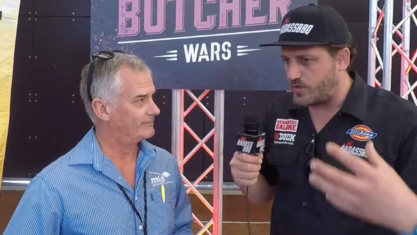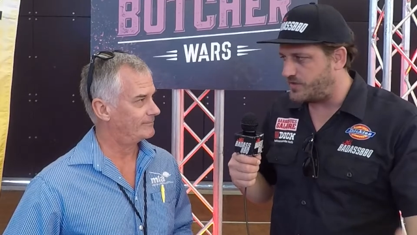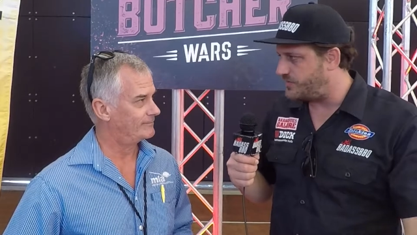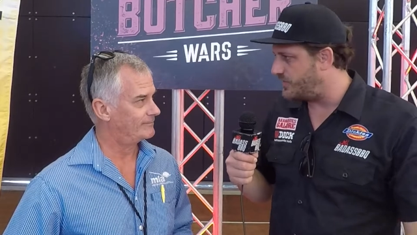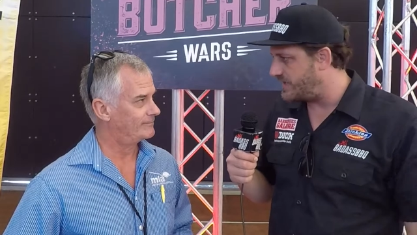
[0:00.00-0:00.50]
Speaker 1: are
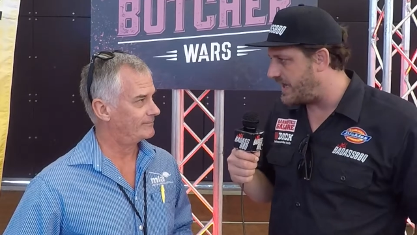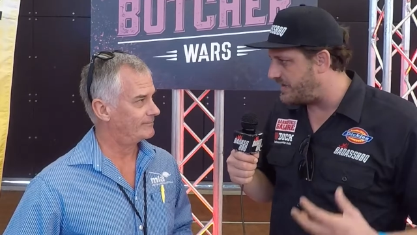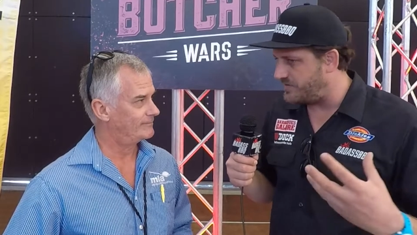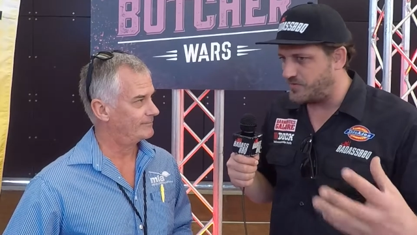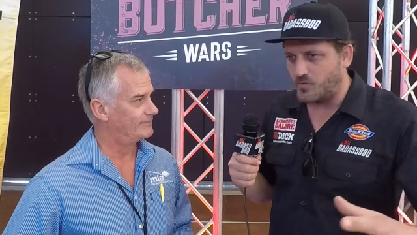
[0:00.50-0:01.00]
you doing?
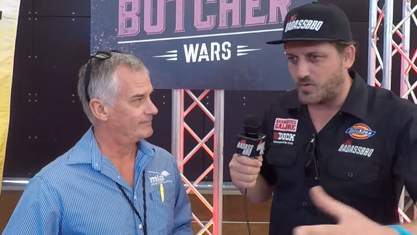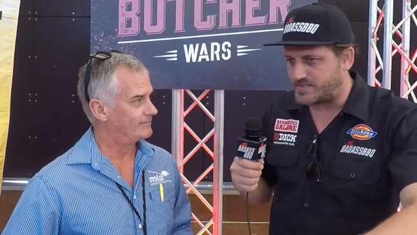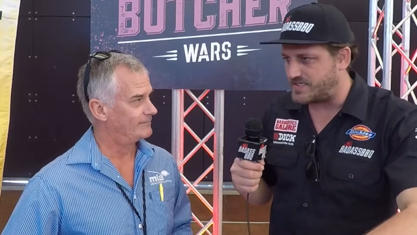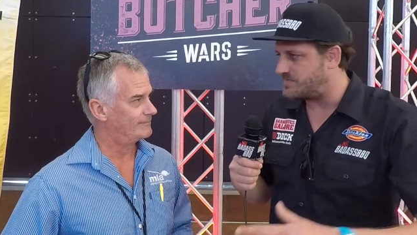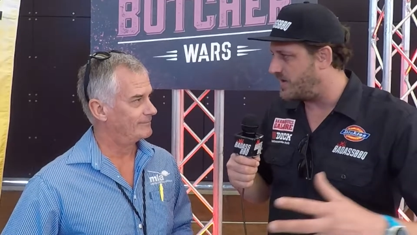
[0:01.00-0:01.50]
How do you do it?
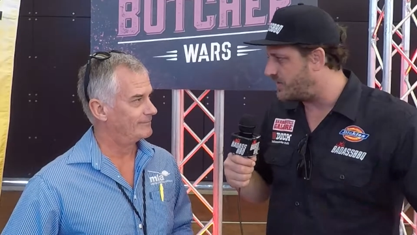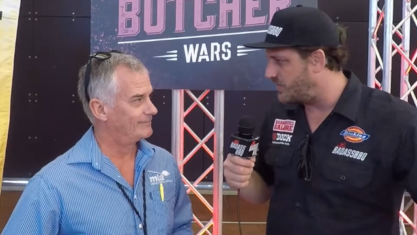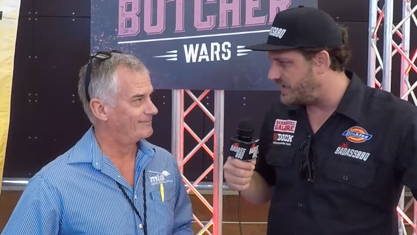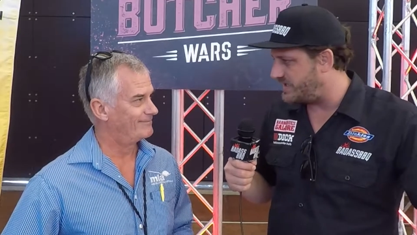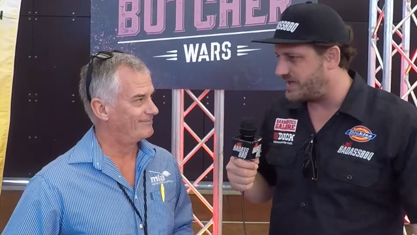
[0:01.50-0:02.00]
What's that
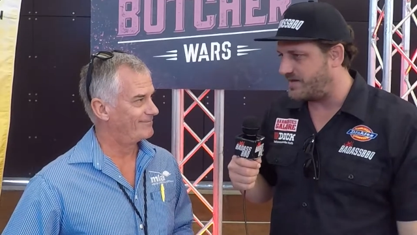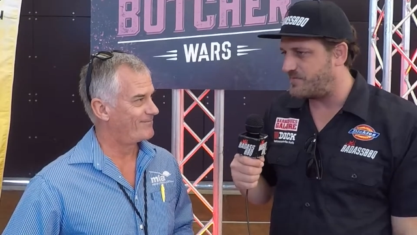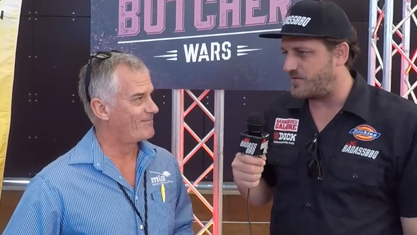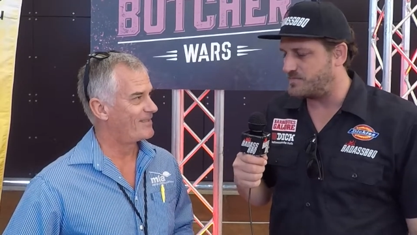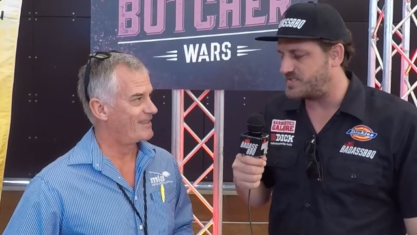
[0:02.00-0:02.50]
smoker? Where do you get
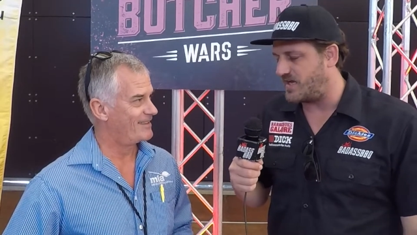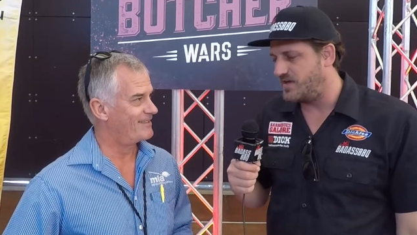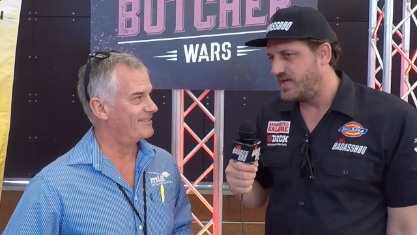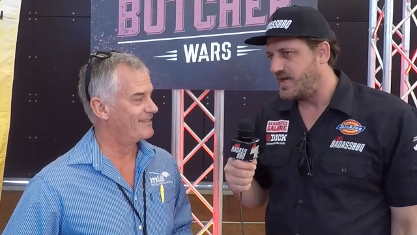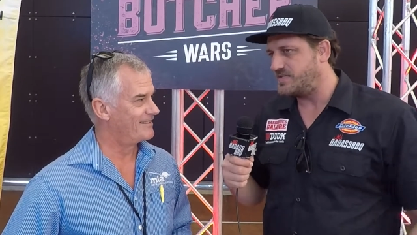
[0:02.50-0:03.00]
it from? So
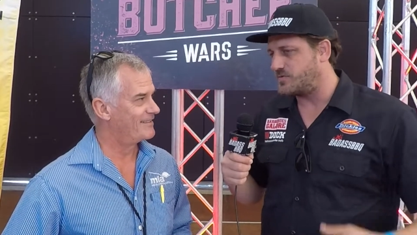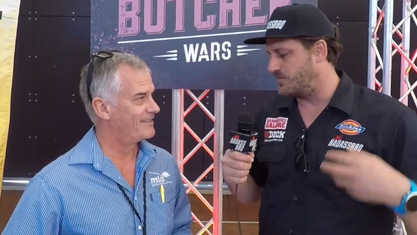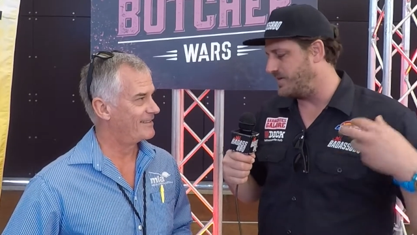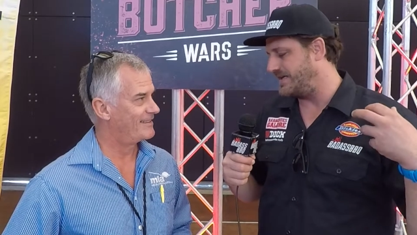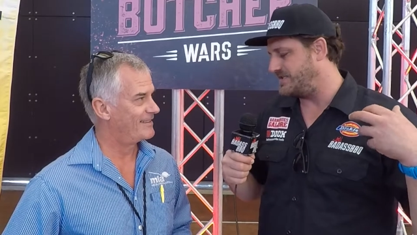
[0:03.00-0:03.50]
it is a
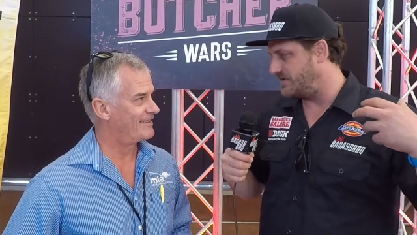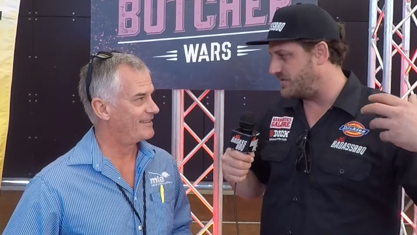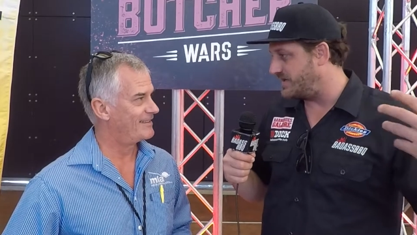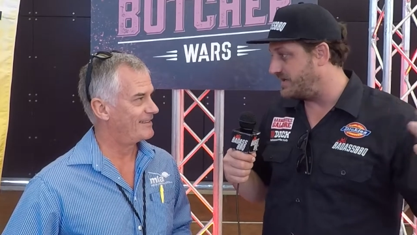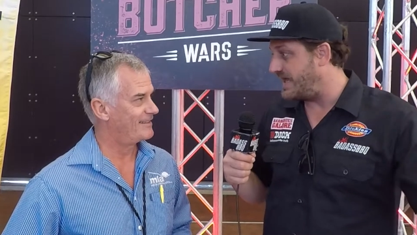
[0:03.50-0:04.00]
real
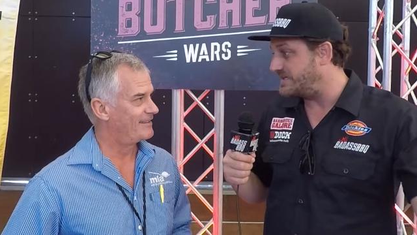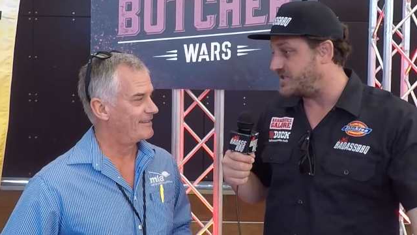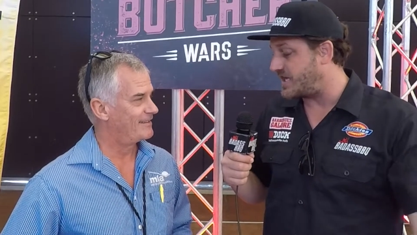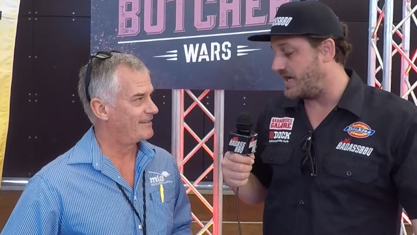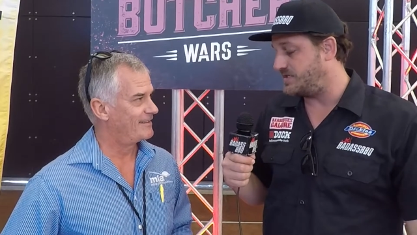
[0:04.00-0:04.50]
budget
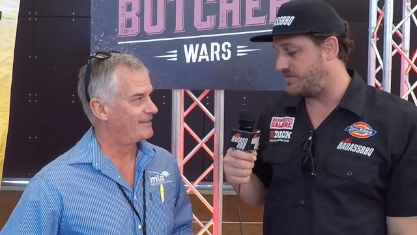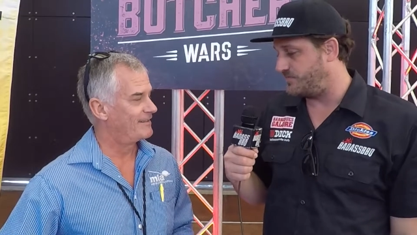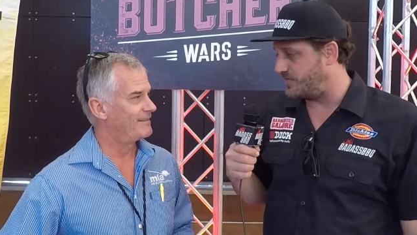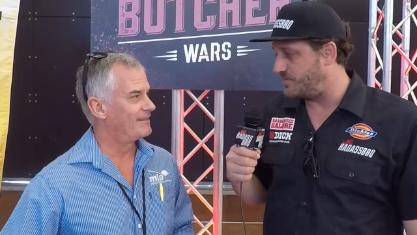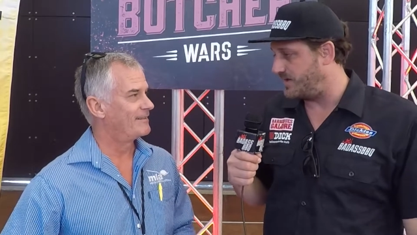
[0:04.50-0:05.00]

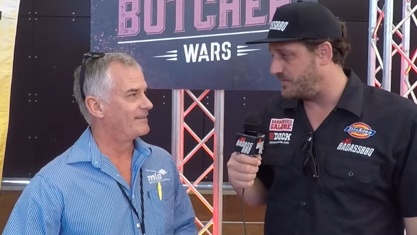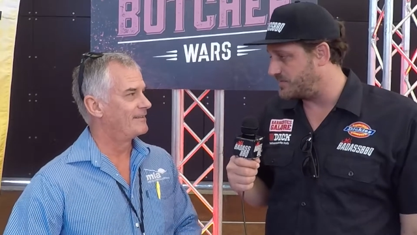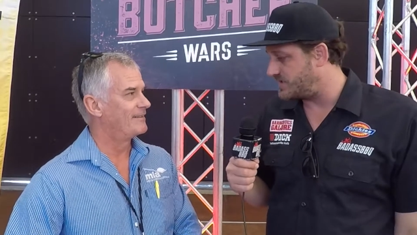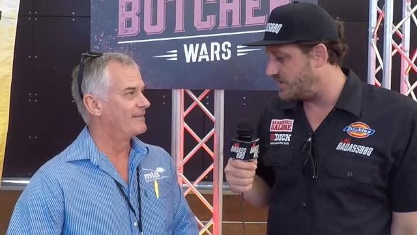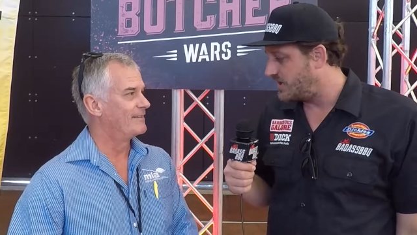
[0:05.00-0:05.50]
education for
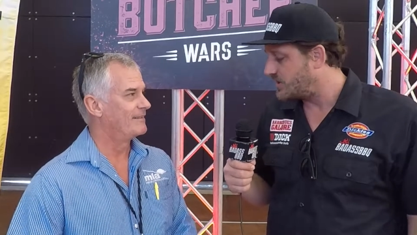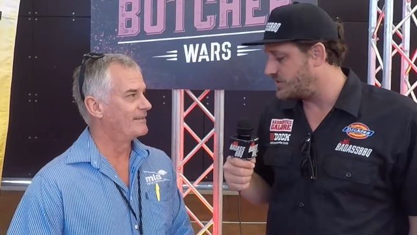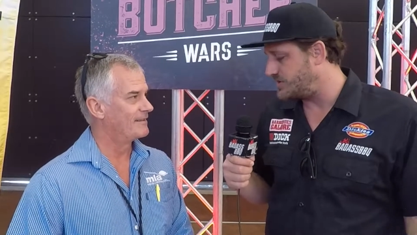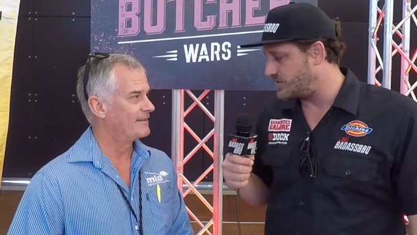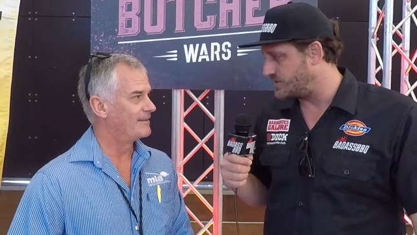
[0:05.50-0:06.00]
people. So
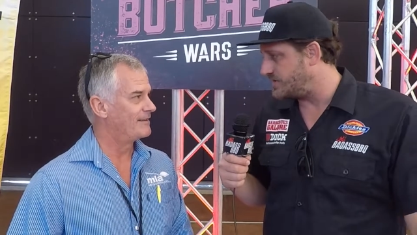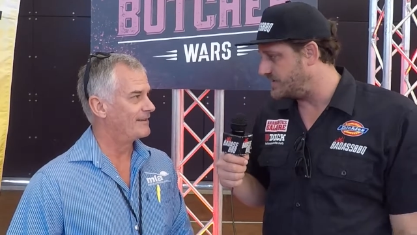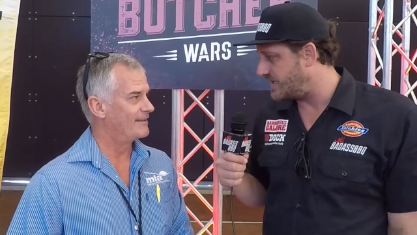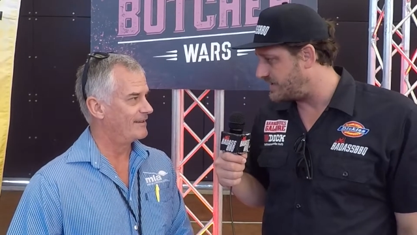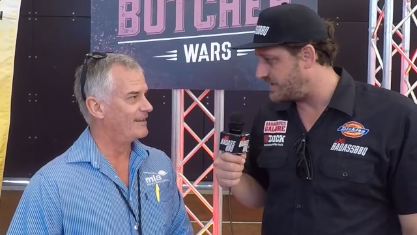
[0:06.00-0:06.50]
good to talk to
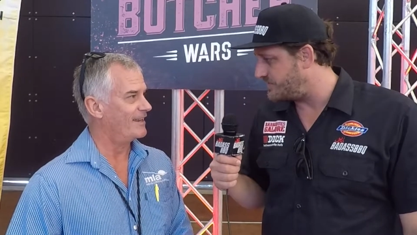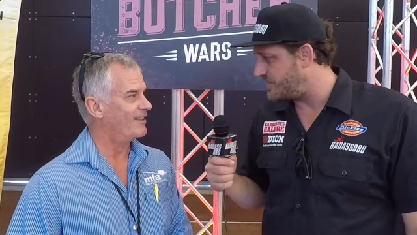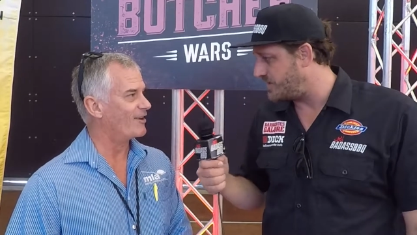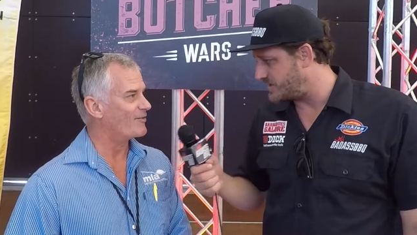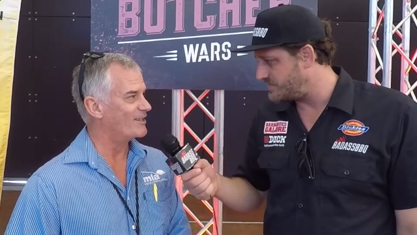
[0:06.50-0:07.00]
you, Doug. Thank you
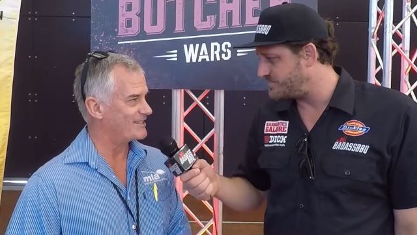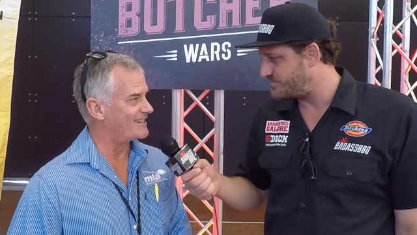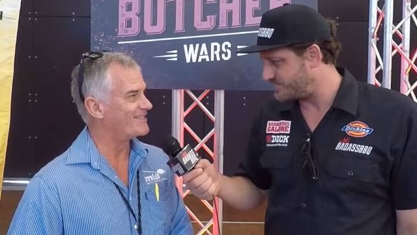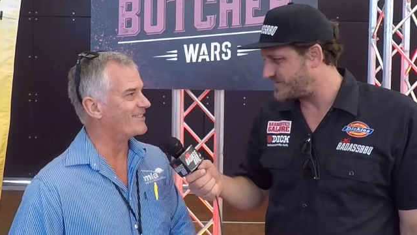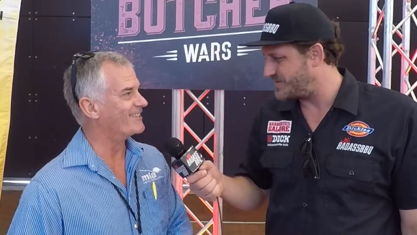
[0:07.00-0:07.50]
yeah, so
Speaker 2: likewise.
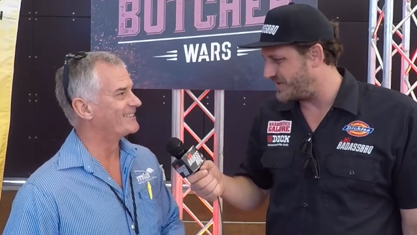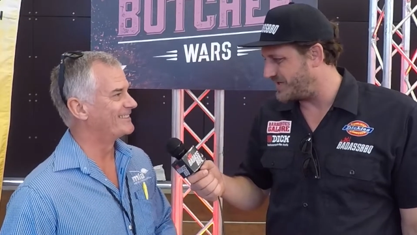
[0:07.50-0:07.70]
much. Thanks a lot.